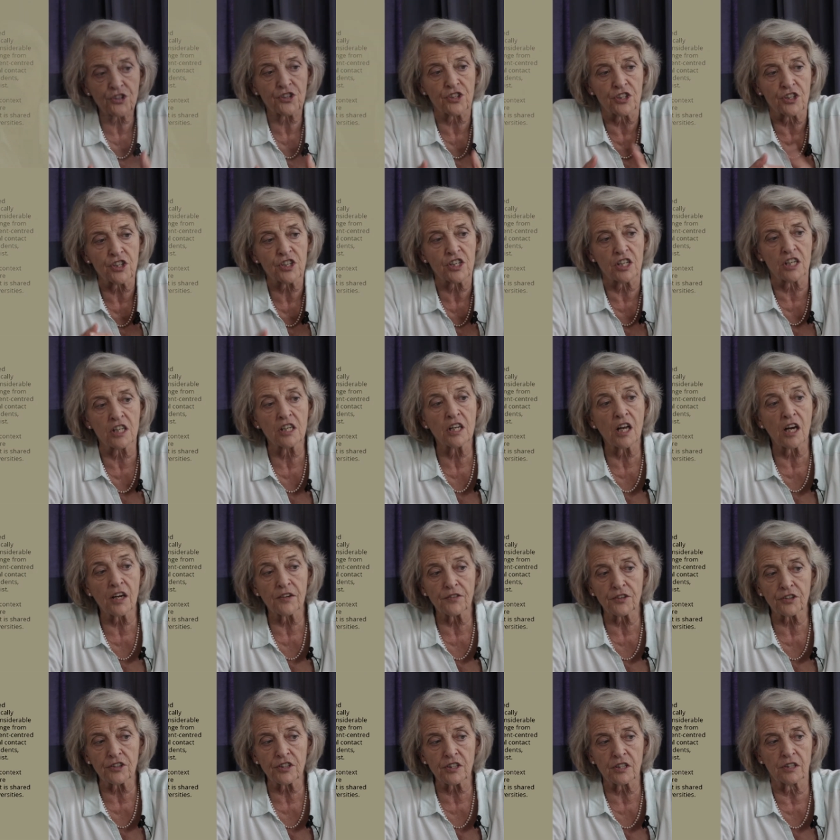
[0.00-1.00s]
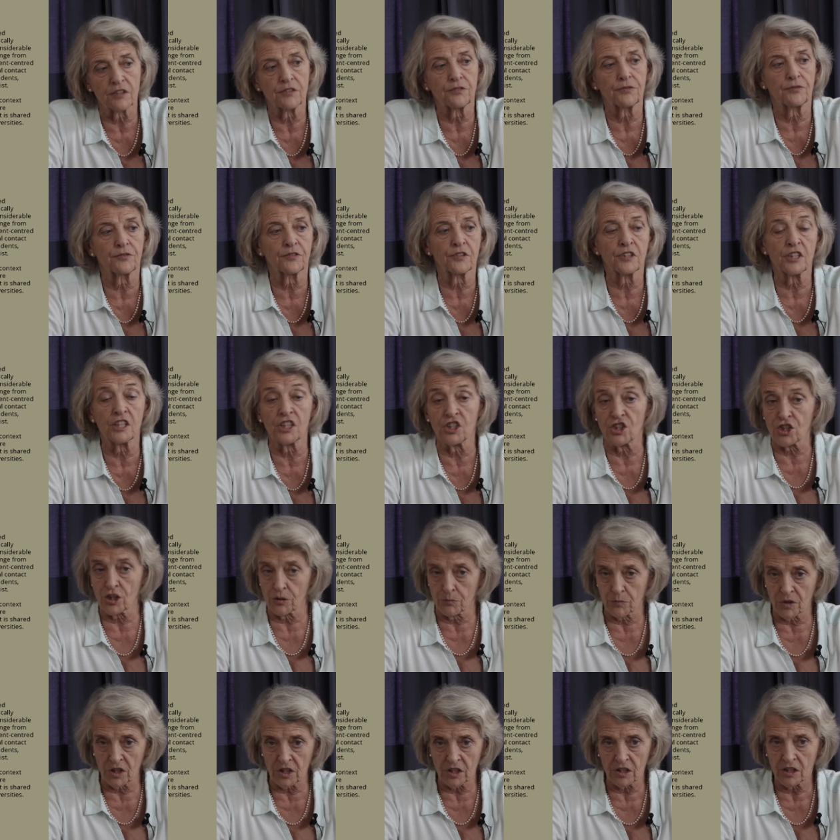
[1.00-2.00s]
this innovative
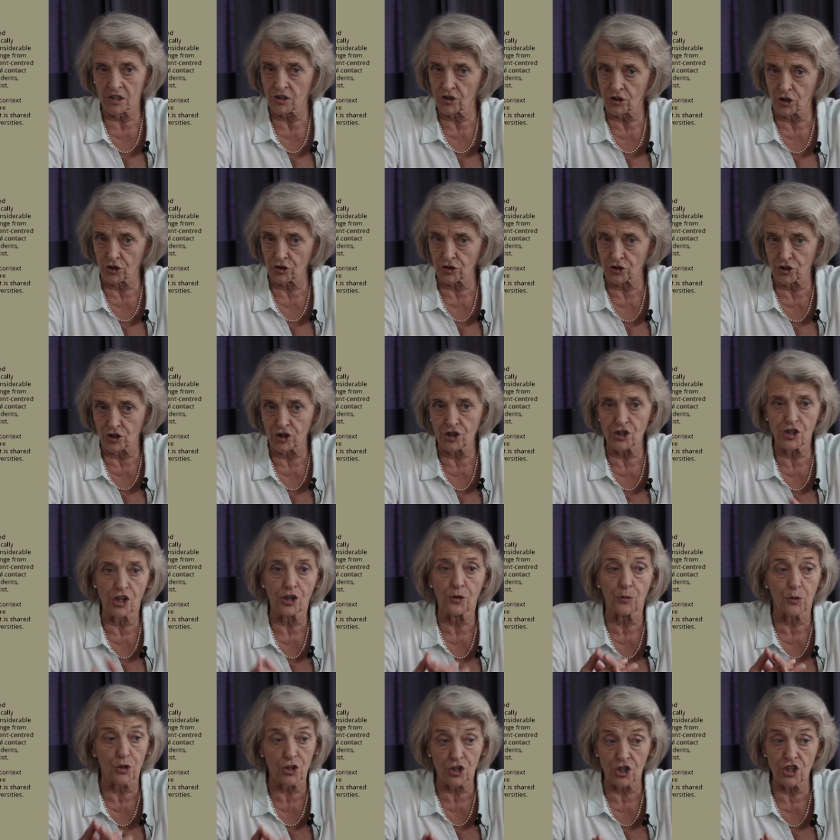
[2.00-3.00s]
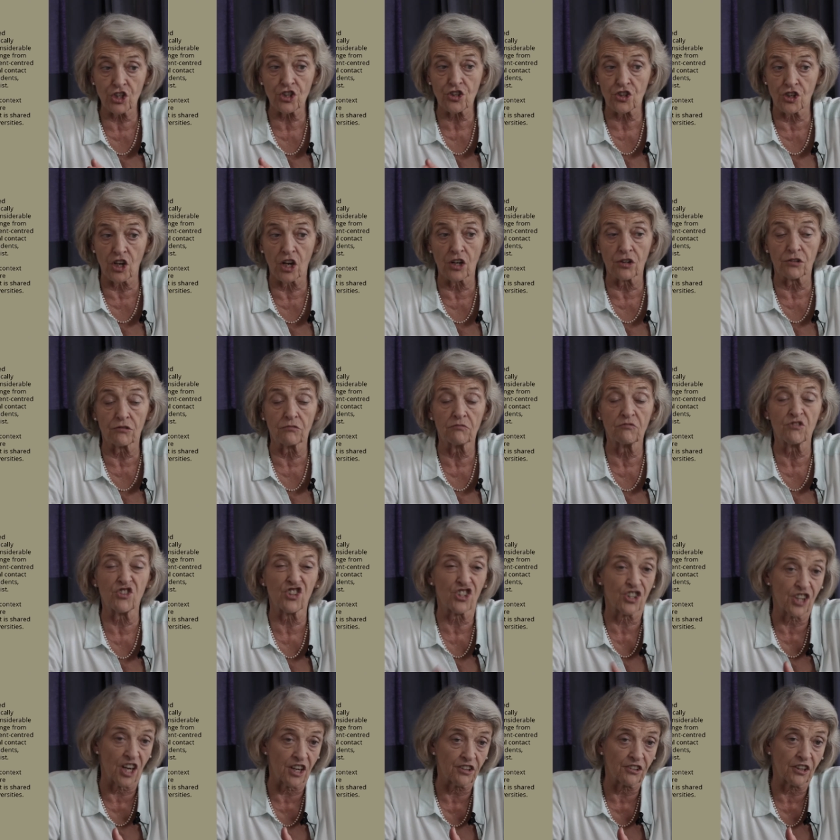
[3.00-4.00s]
teaching methodology, which is known
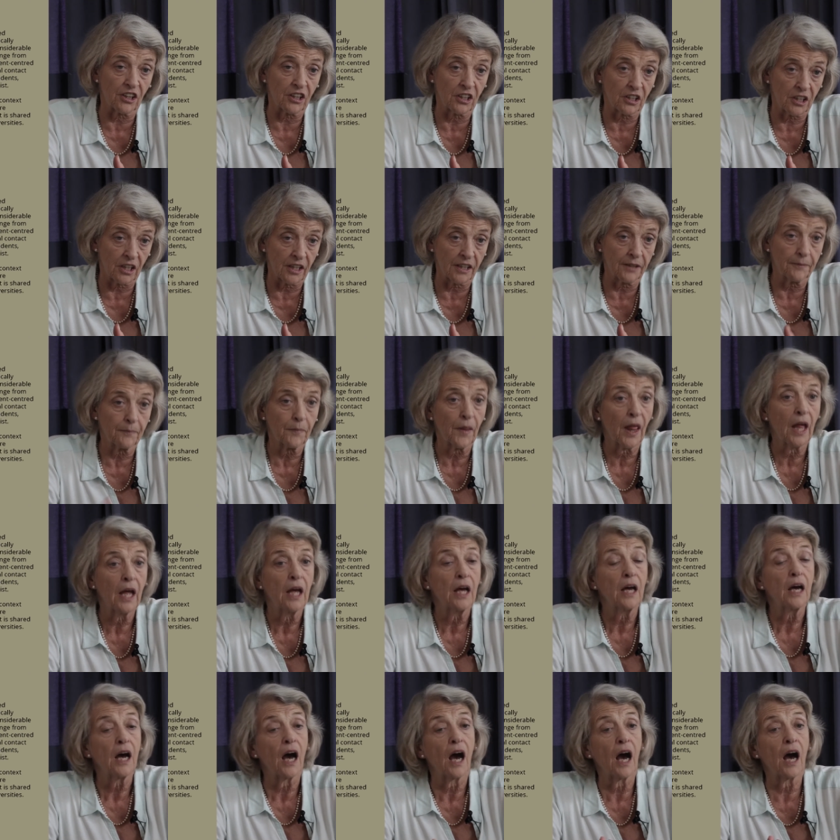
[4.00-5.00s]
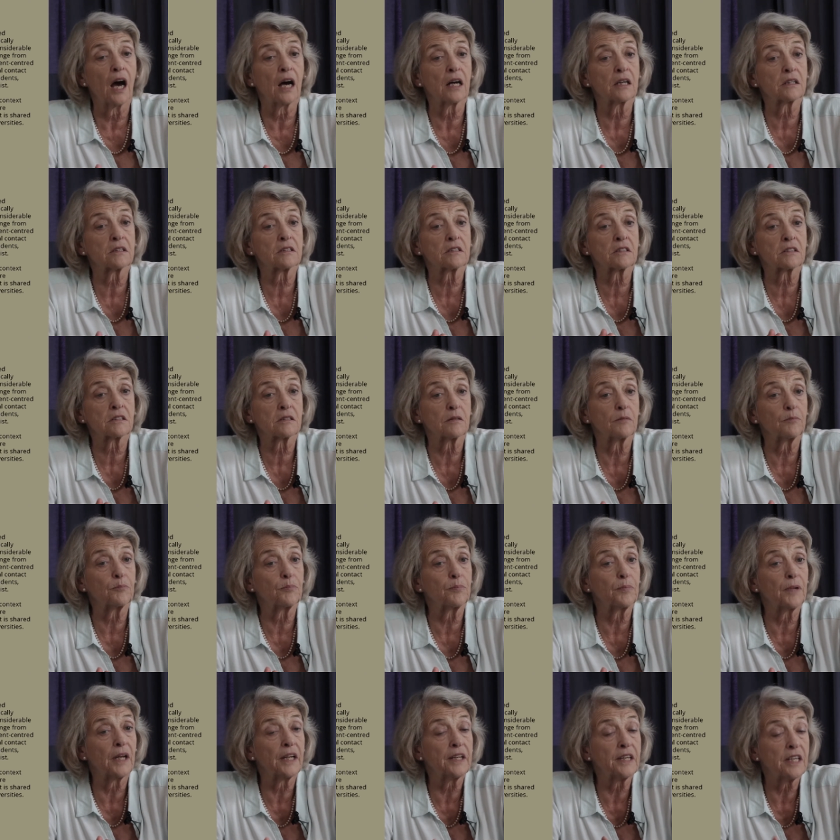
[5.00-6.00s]
generically as
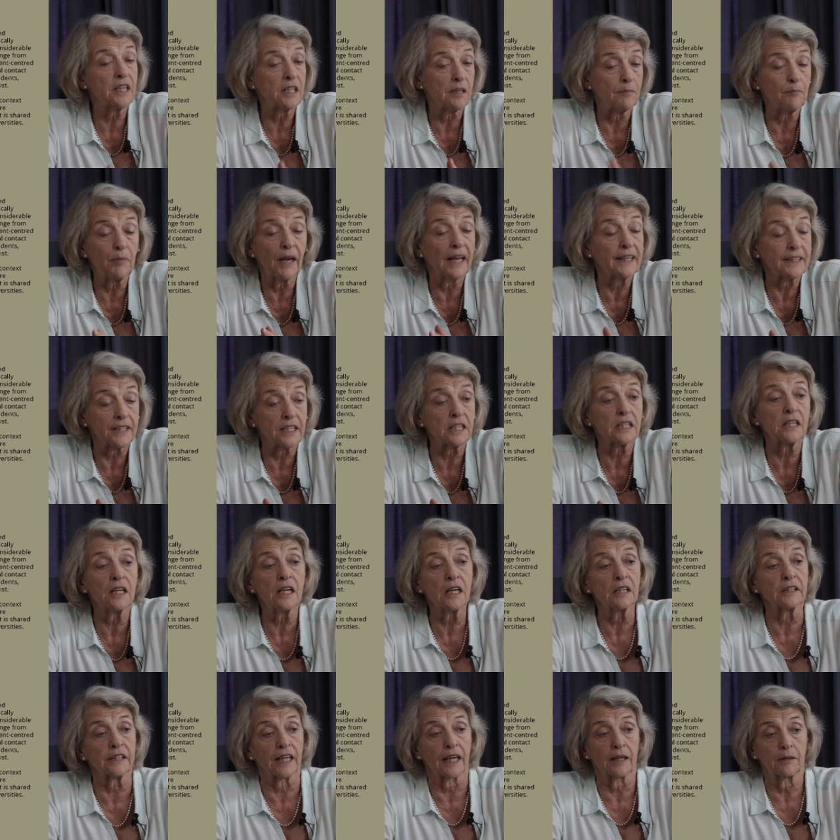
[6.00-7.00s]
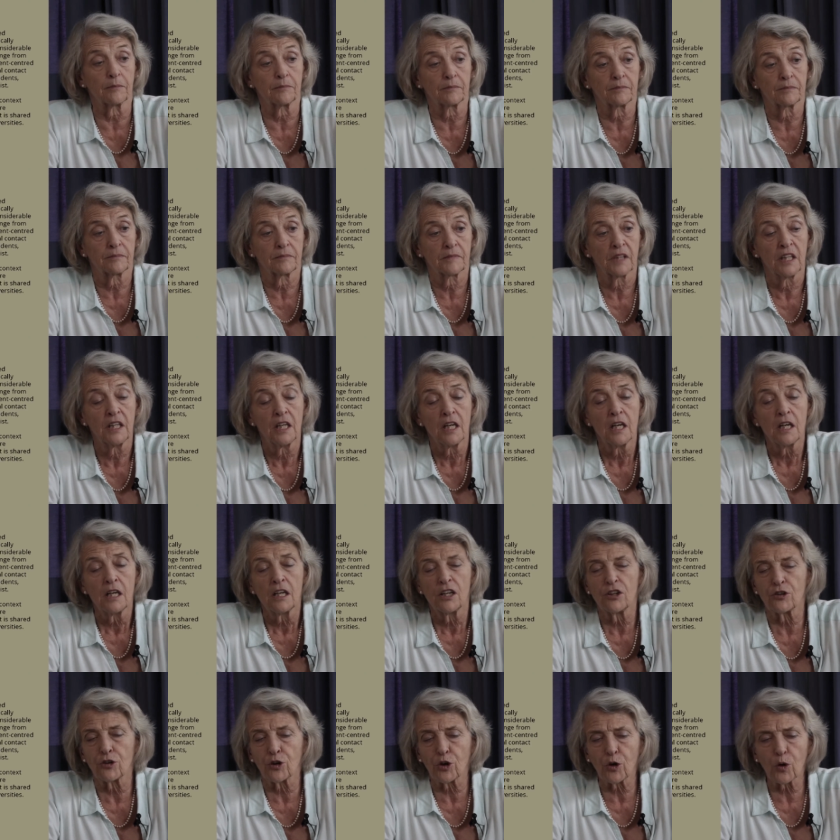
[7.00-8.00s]
blended learning.
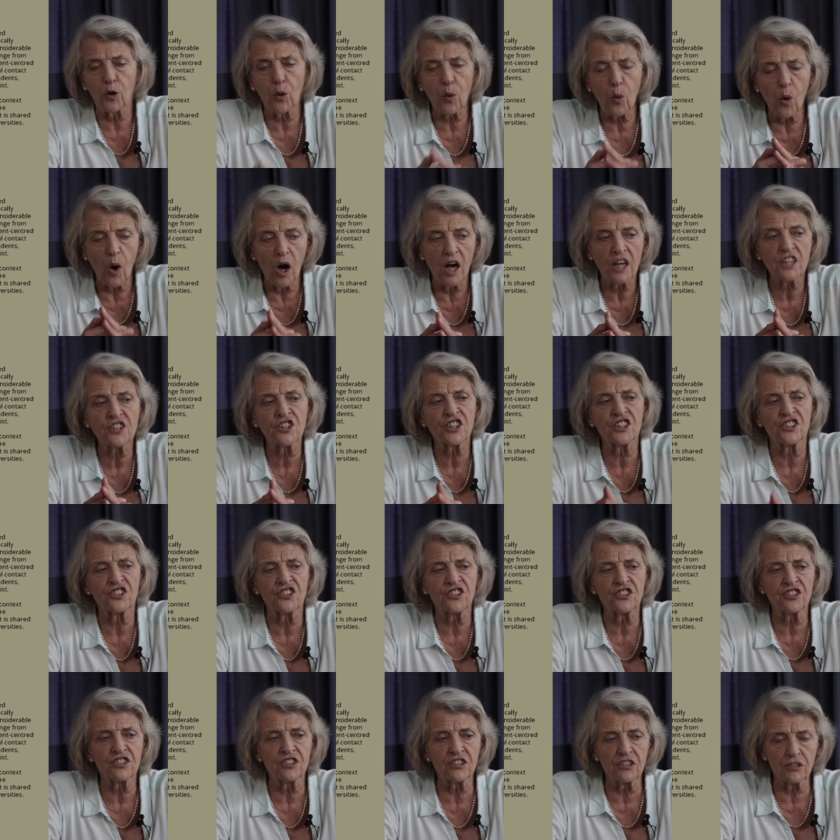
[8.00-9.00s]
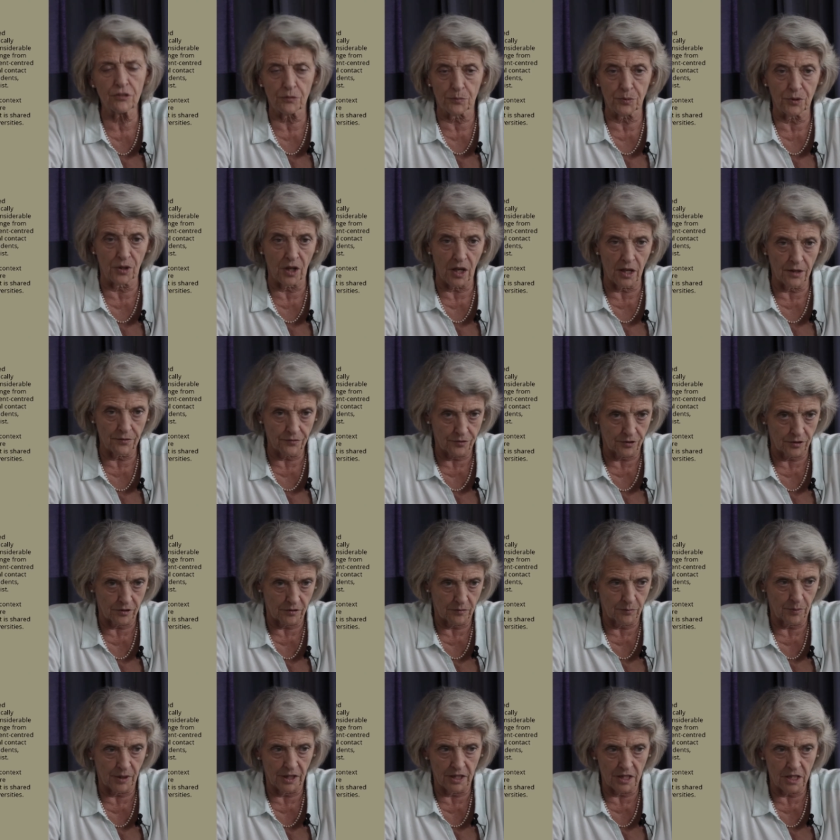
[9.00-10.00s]
It requires considerable
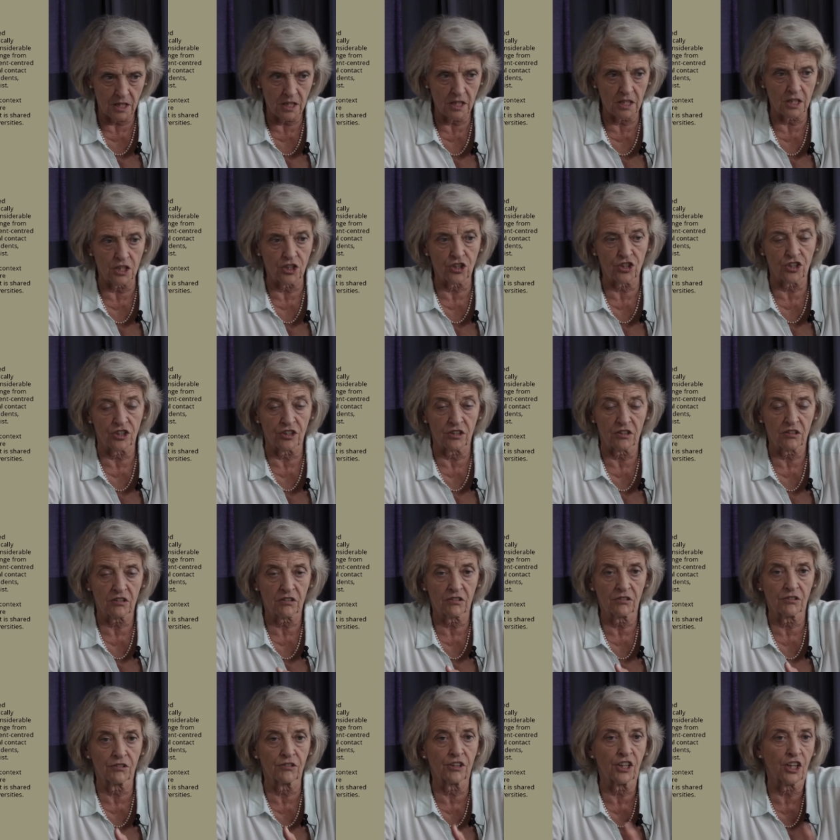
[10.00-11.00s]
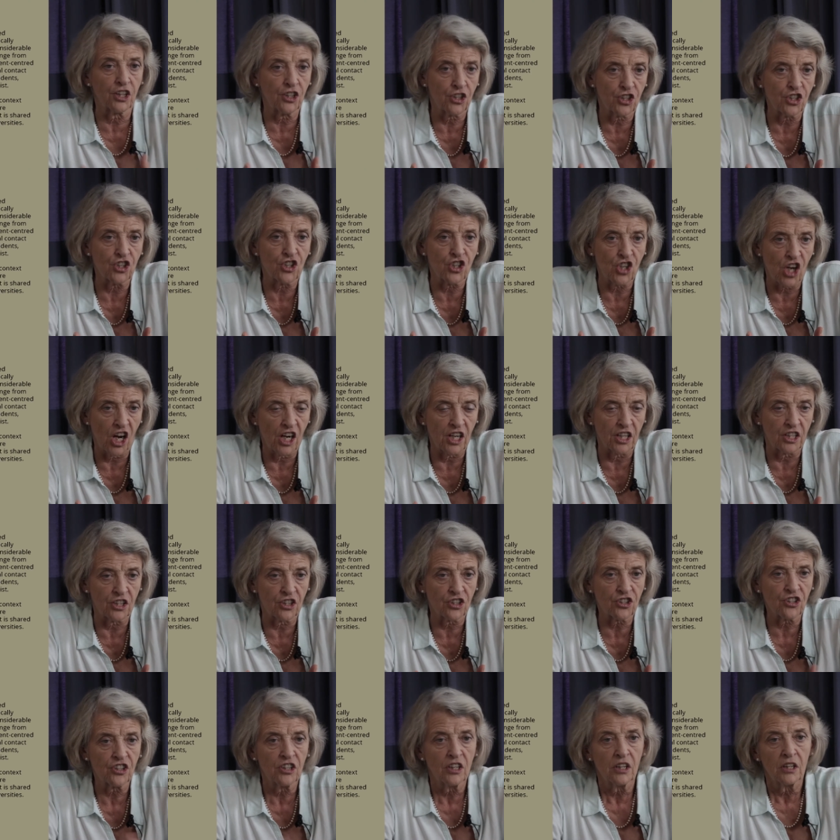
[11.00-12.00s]
effort by teachers who need to
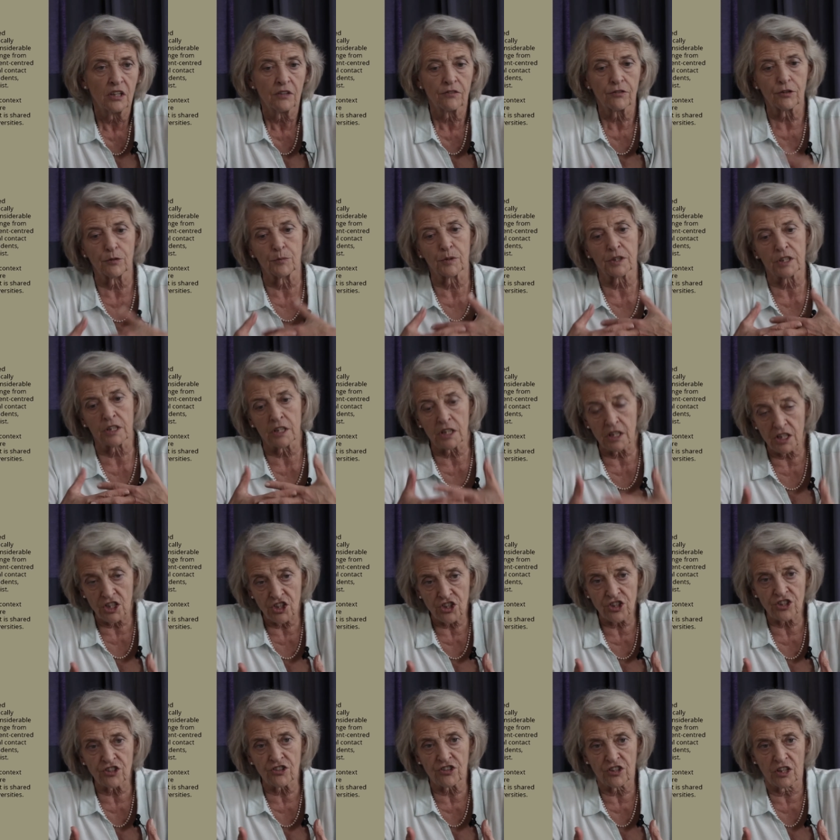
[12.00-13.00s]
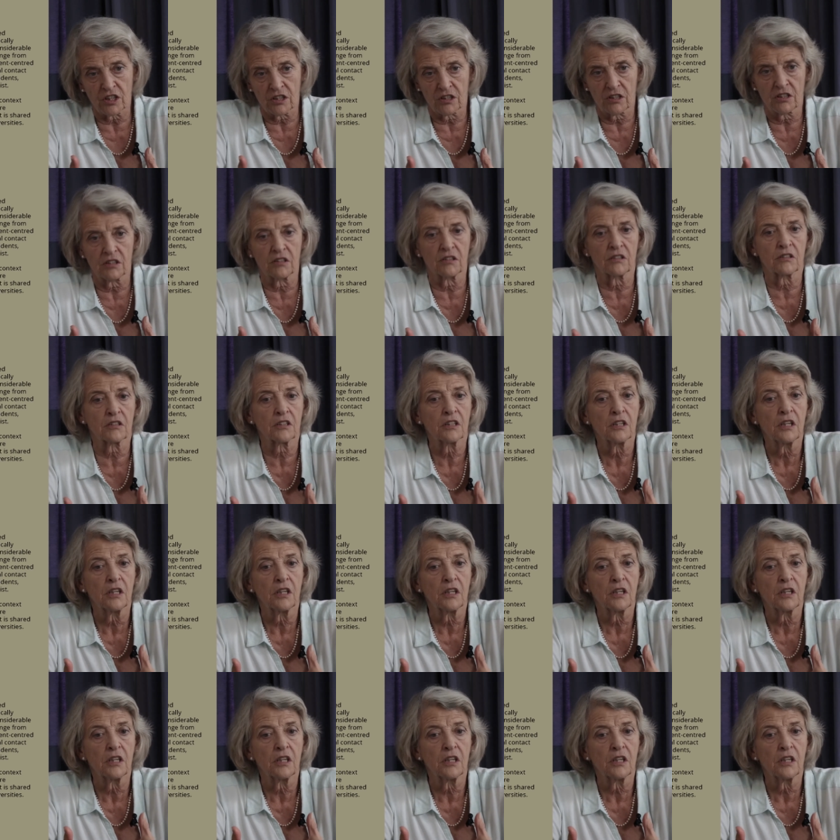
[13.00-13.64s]
change from a teacher-centered